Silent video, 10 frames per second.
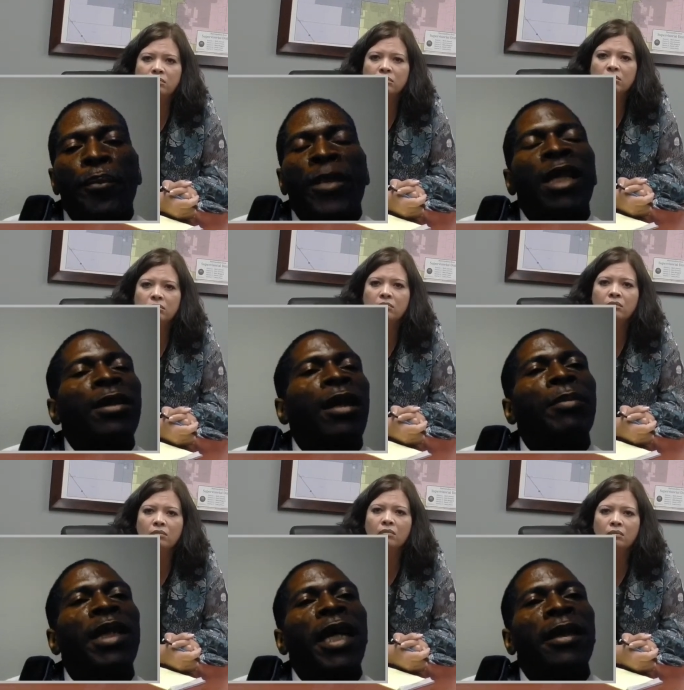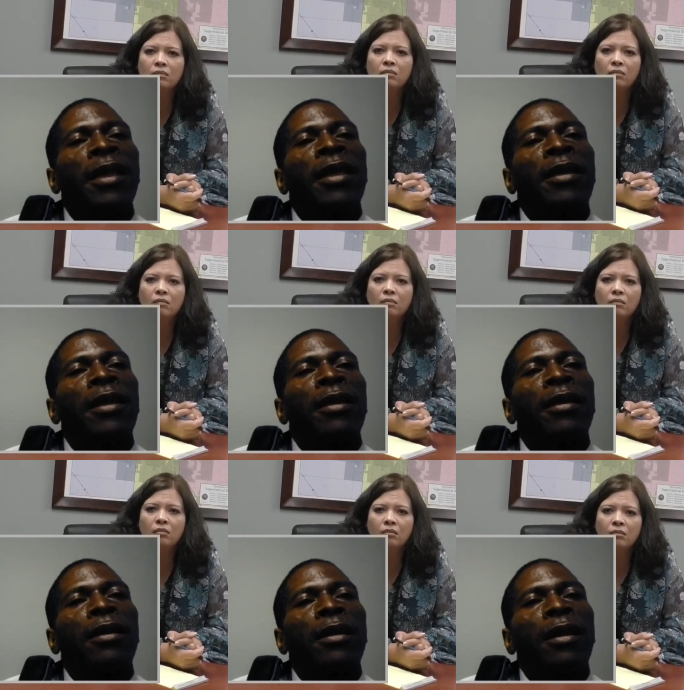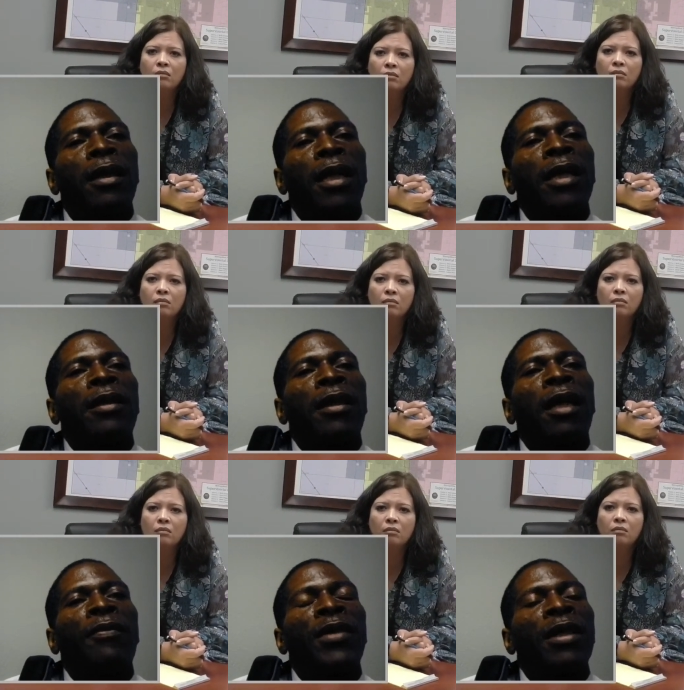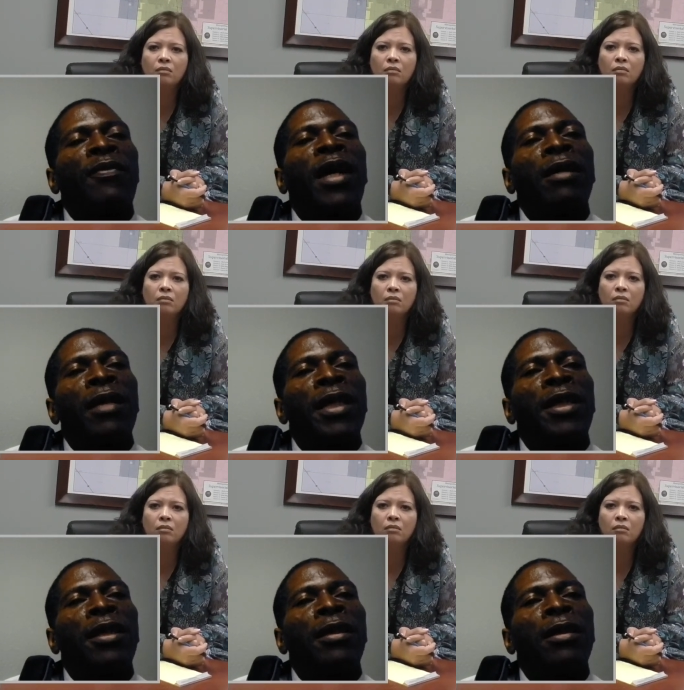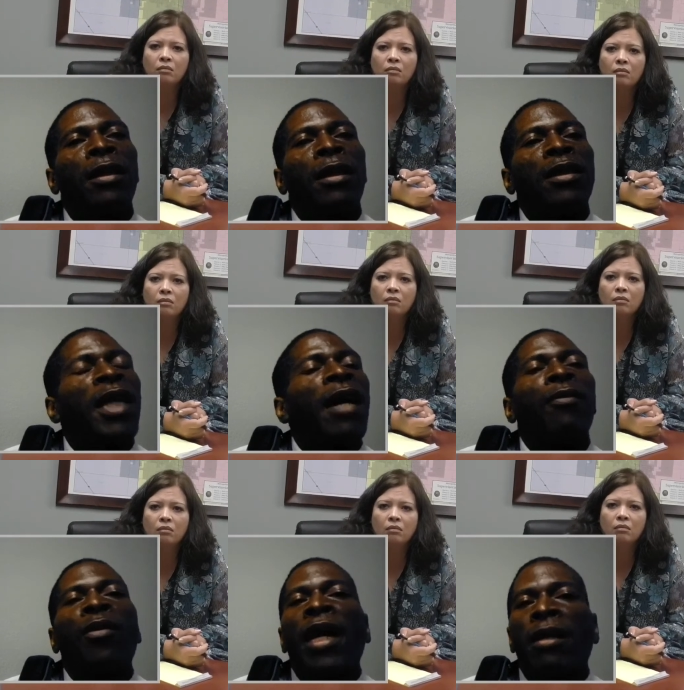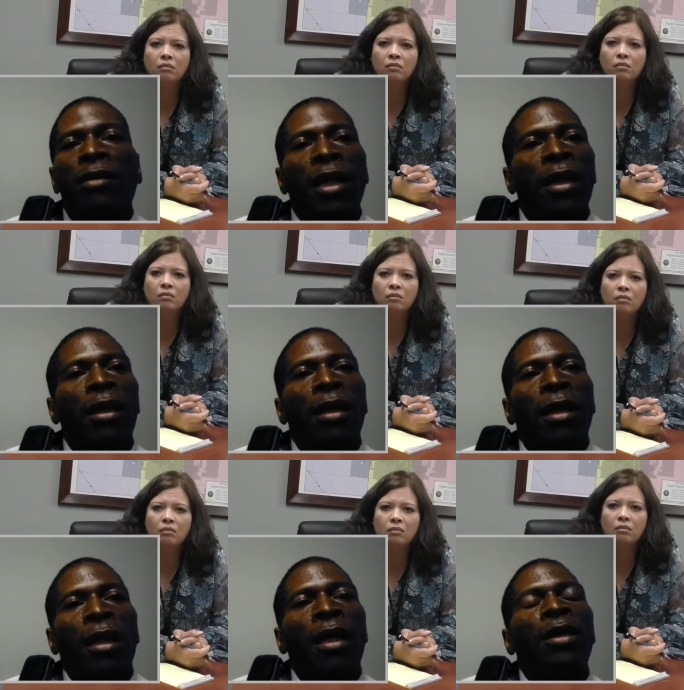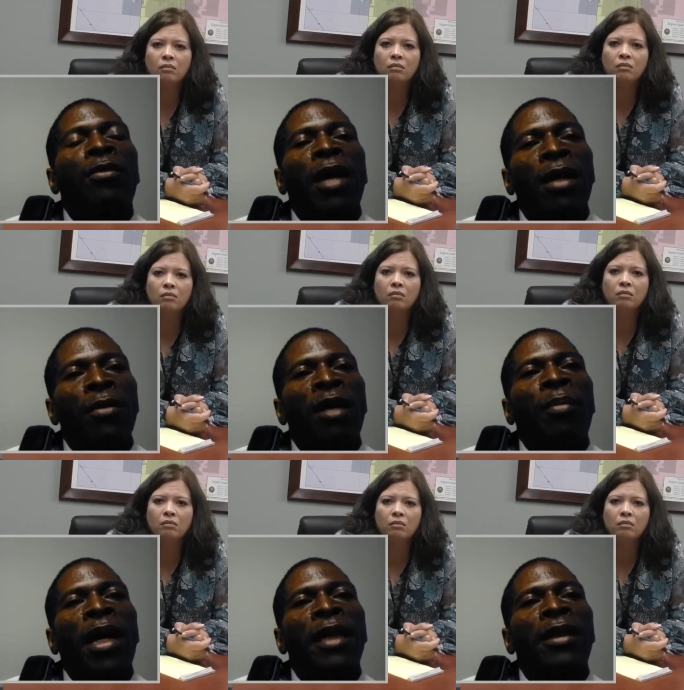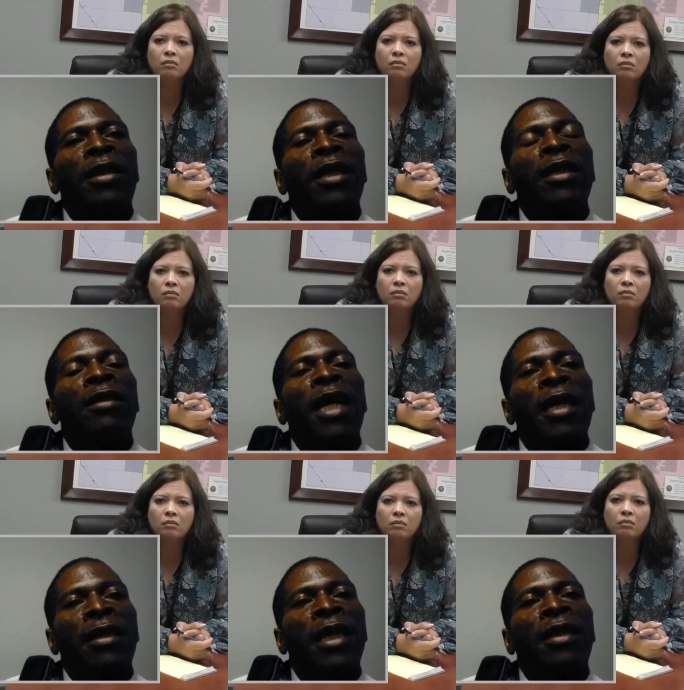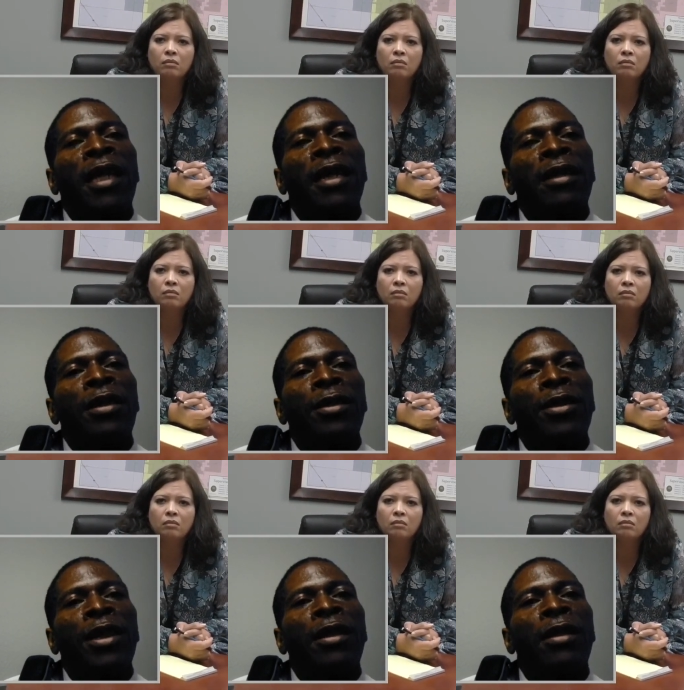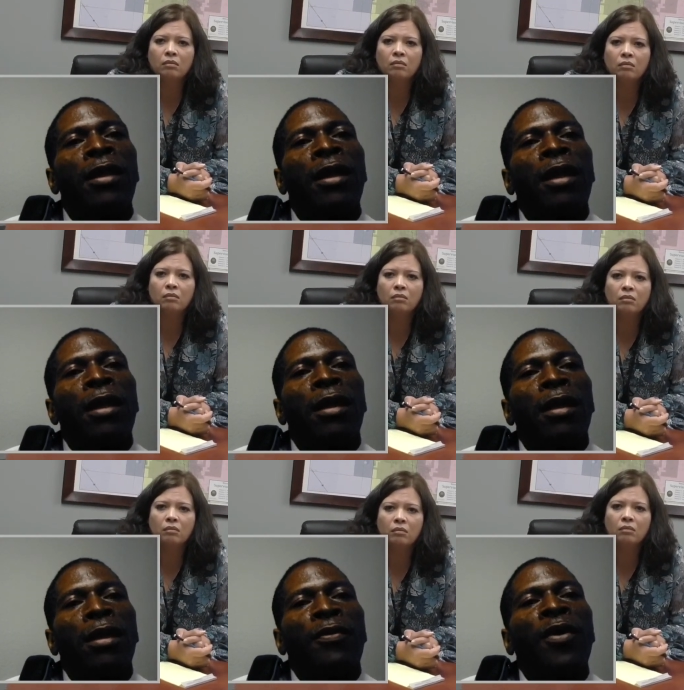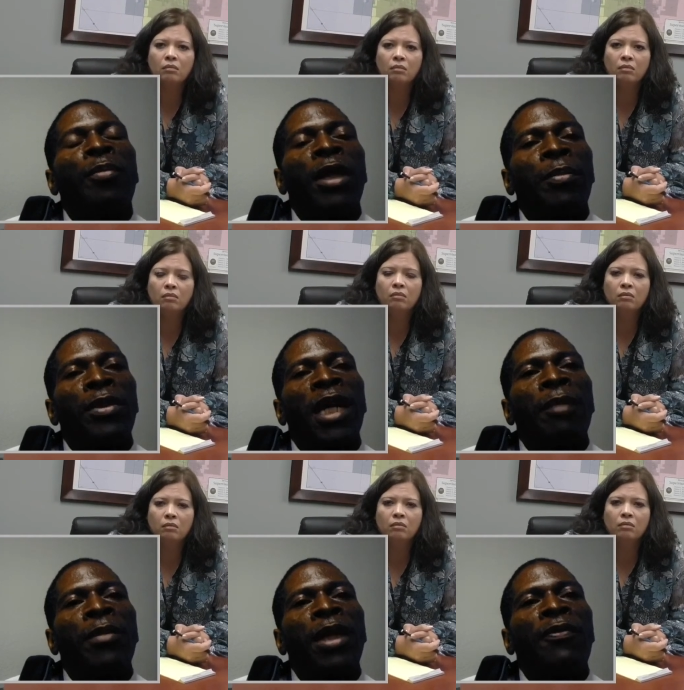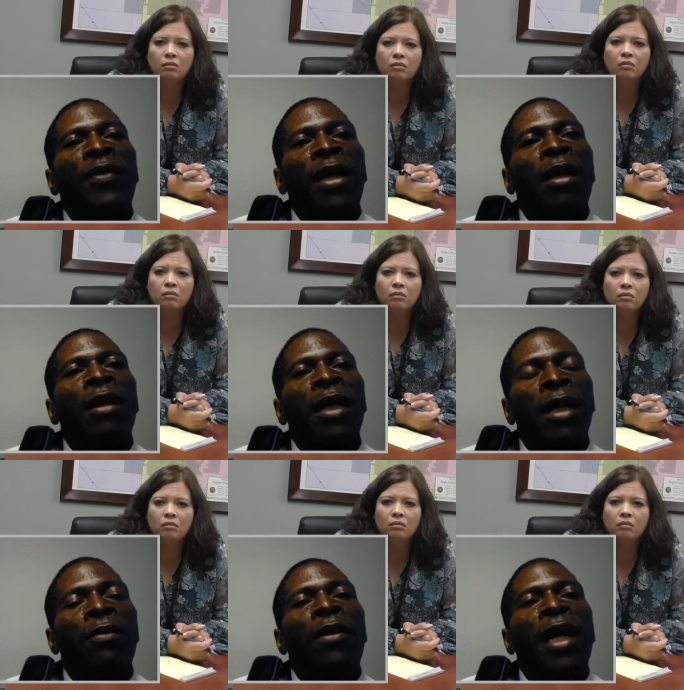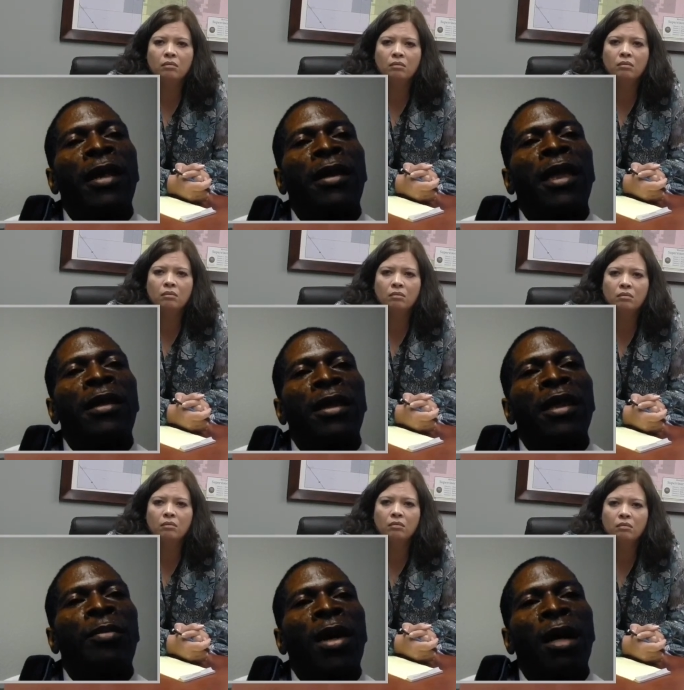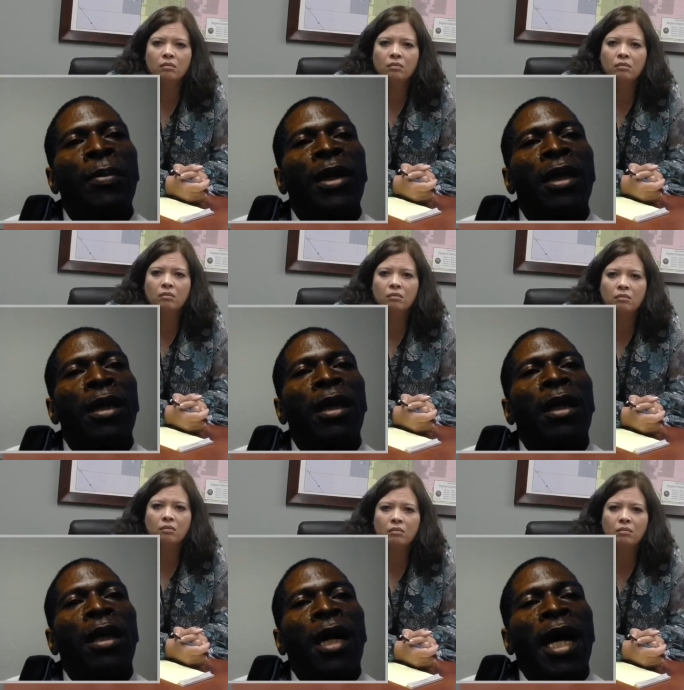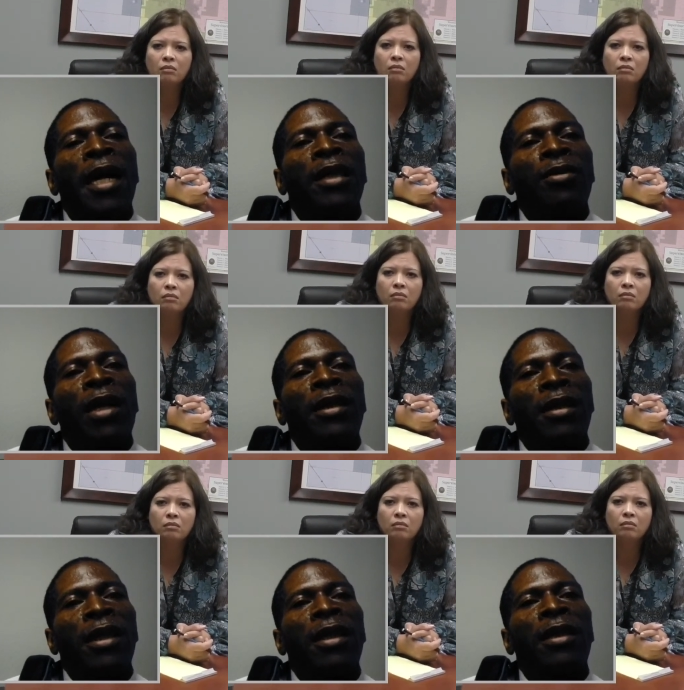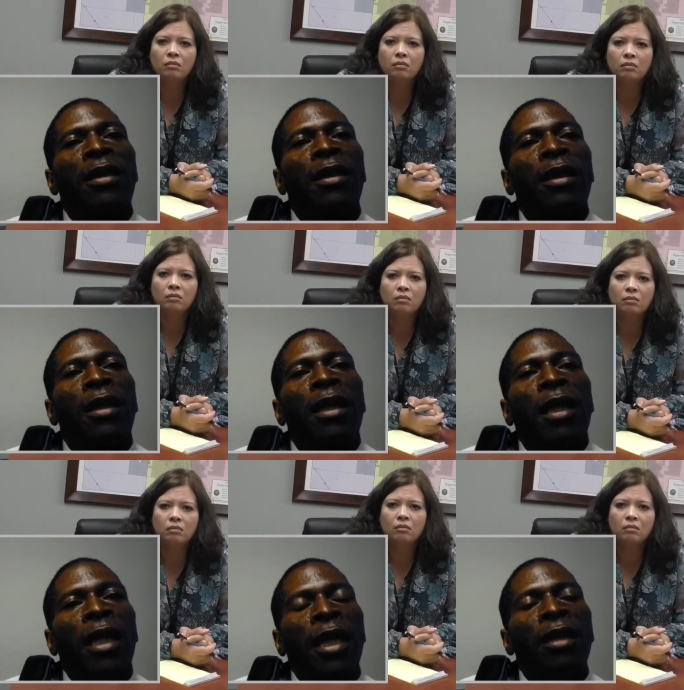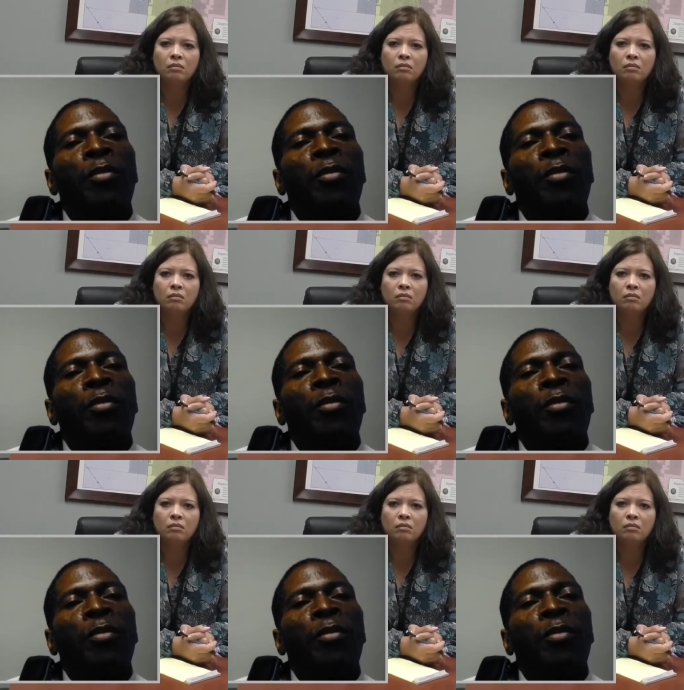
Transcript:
Speaker 1: just coming that distance and stuff is a violation directly under right of way of passage under the United States Constitution for people like me fair and equal access to this property. I addressed this in the